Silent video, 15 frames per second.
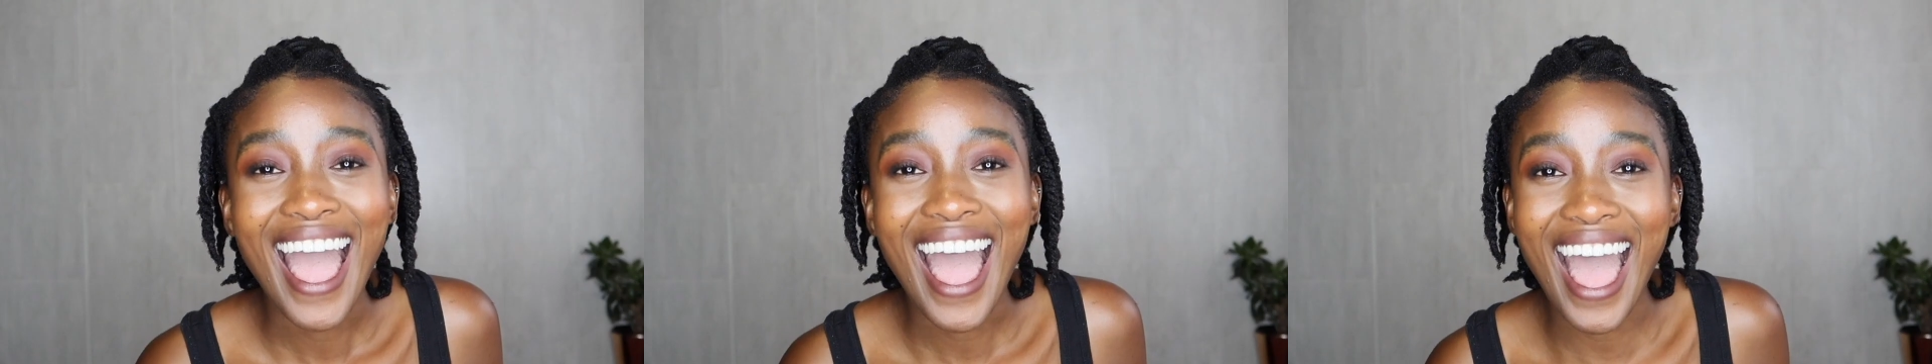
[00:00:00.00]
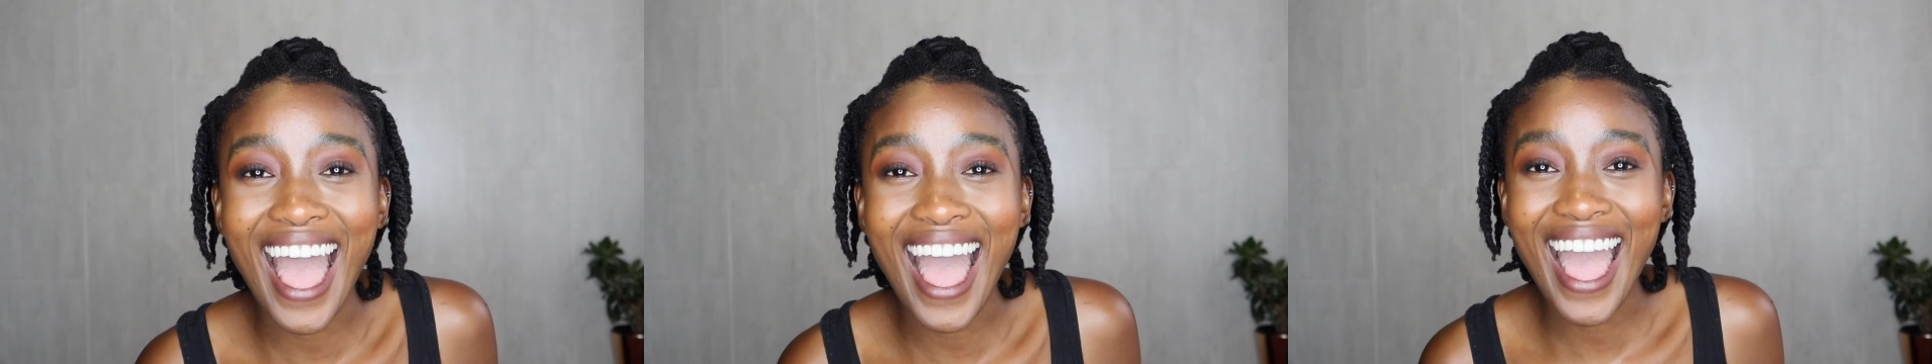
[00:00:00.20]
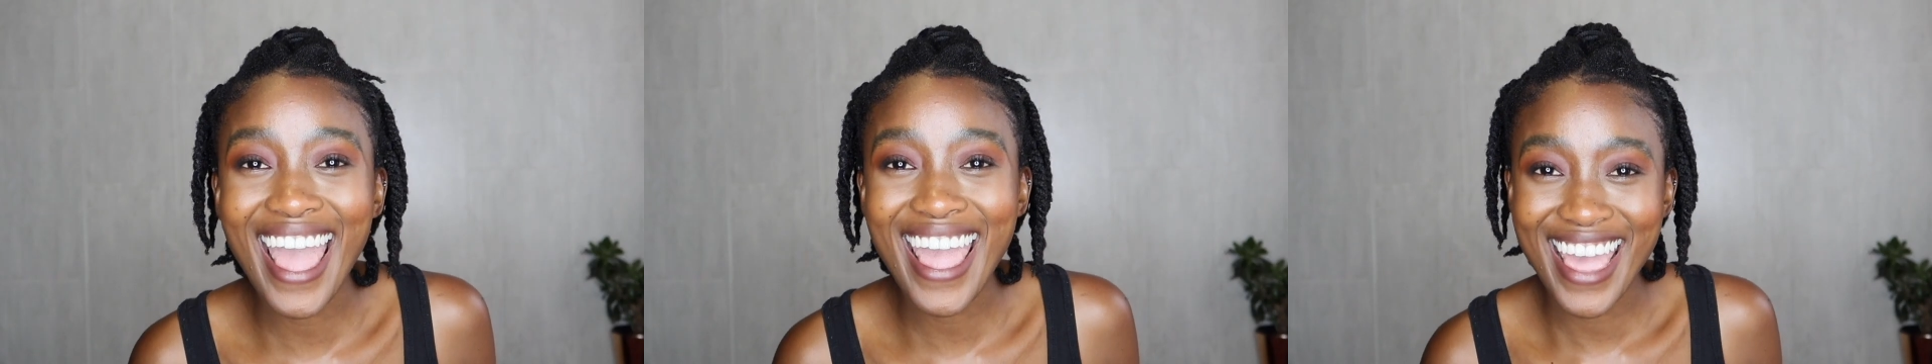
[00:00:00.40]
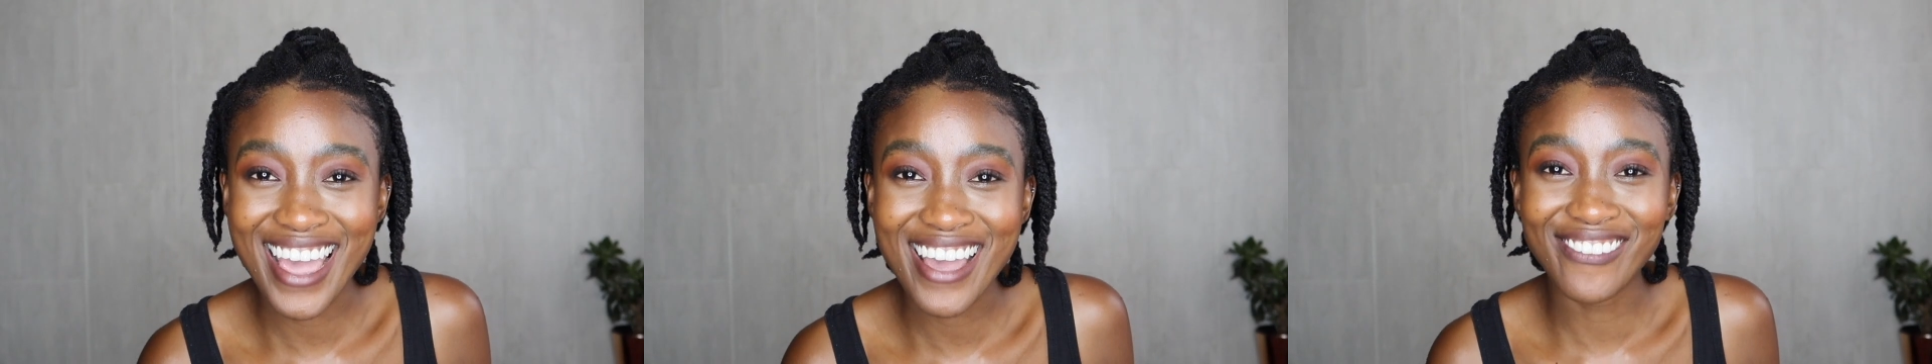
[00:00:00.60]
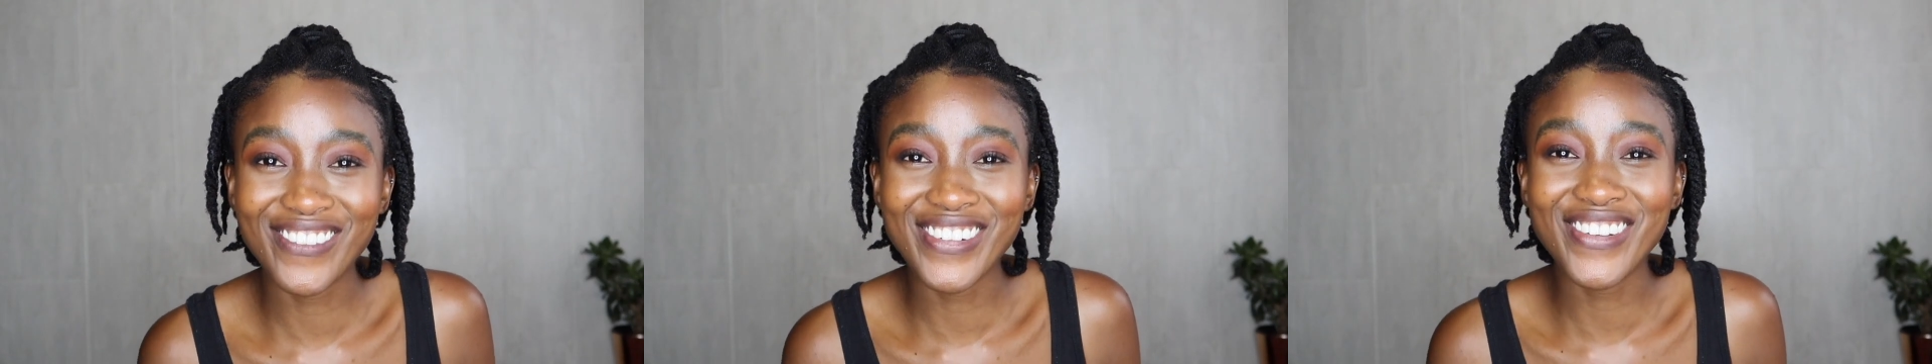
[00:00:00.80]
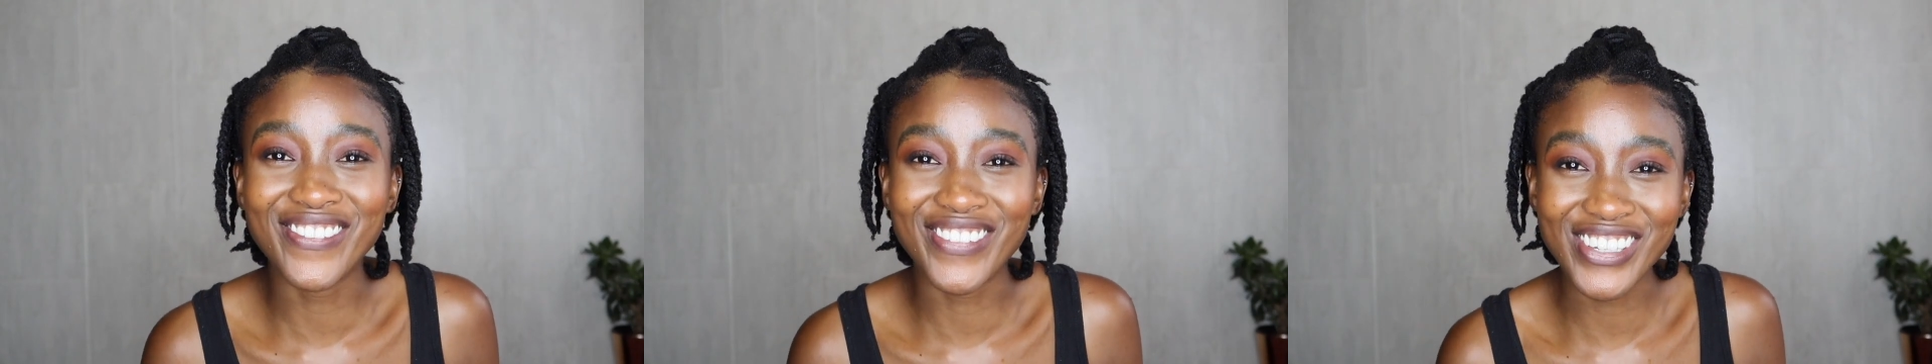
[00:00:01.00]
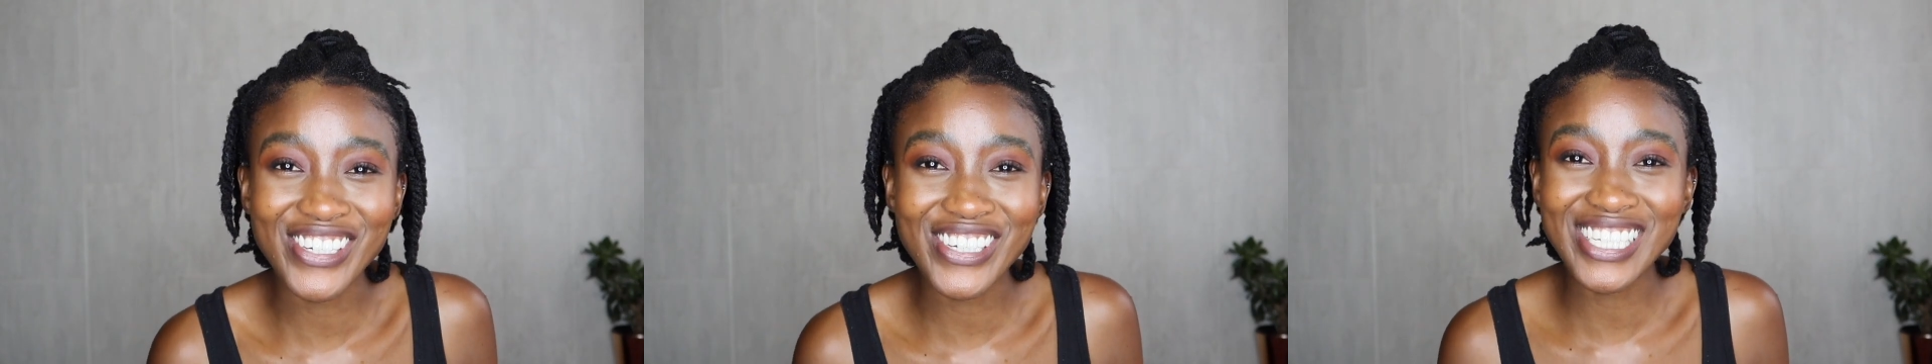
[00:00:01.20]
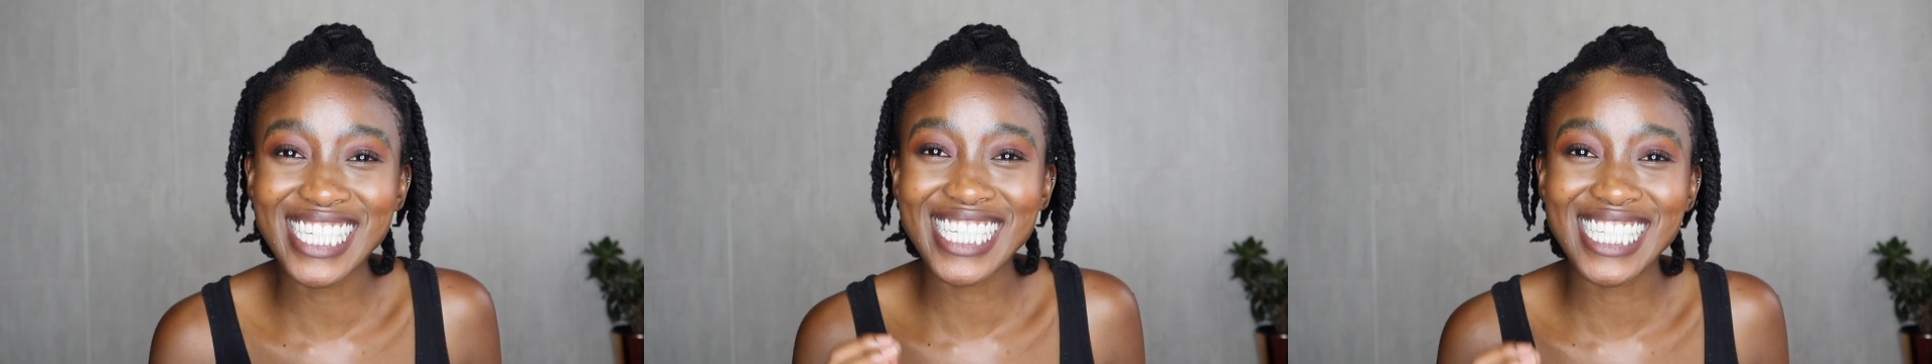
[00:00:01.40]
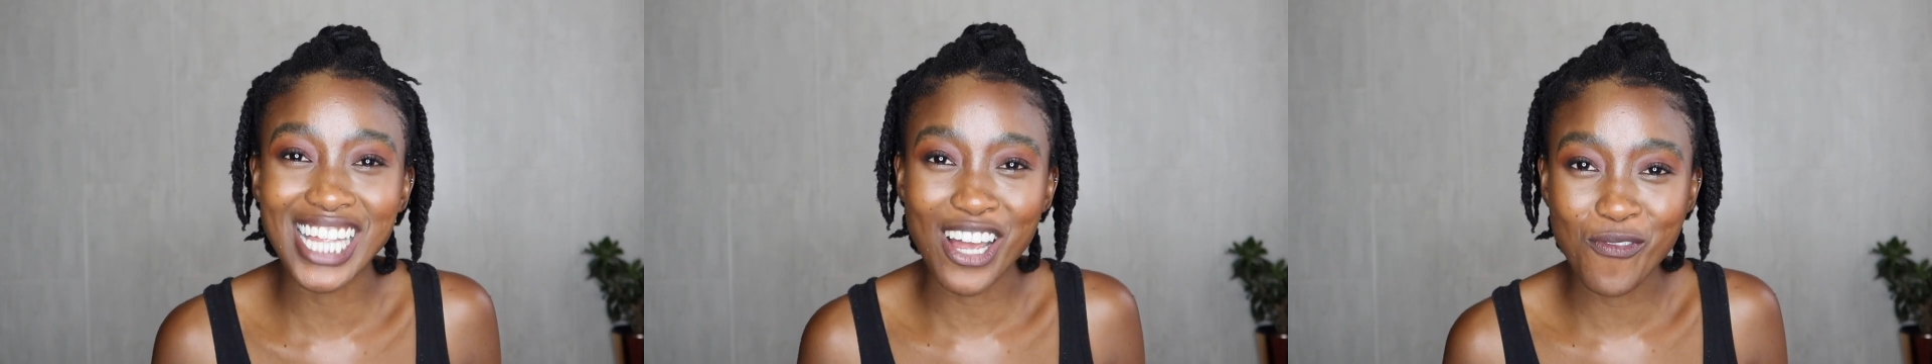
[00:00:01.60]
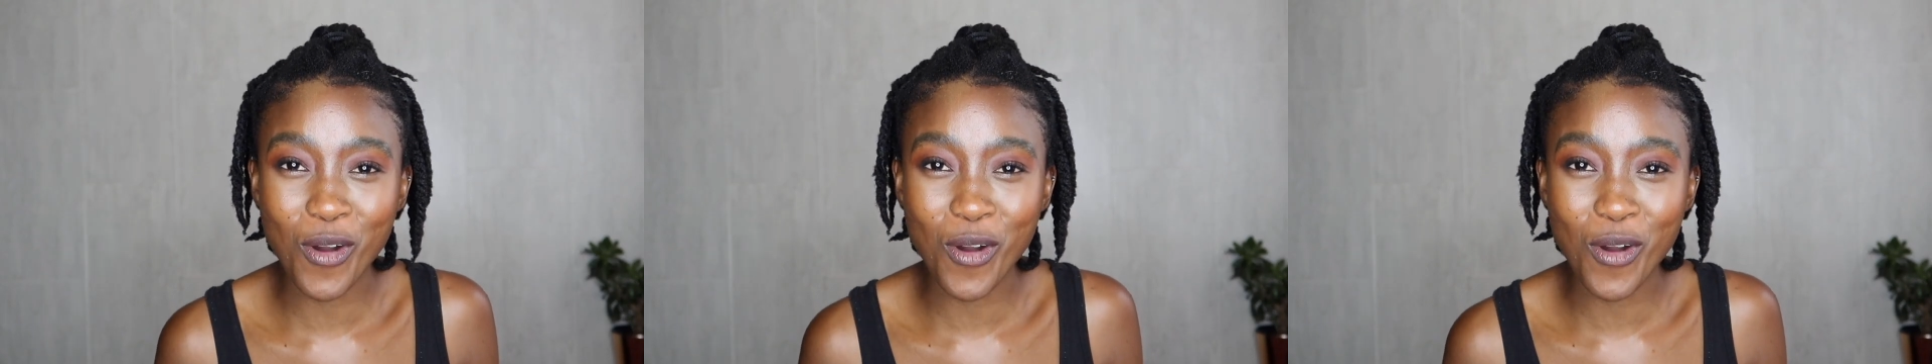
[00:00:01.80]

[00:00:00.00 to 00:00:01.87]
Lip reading: I have reviewed some